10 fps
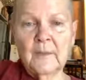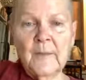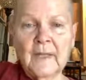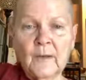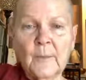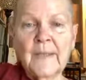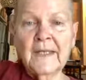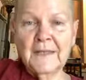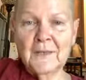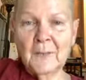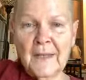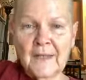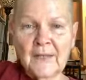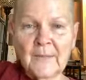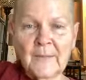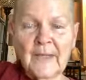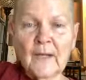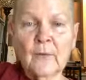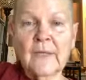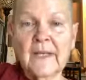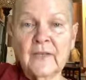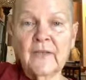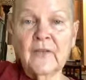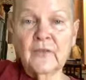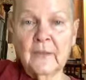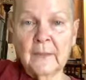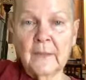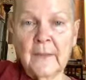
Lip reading: make our minutes better, make our relationships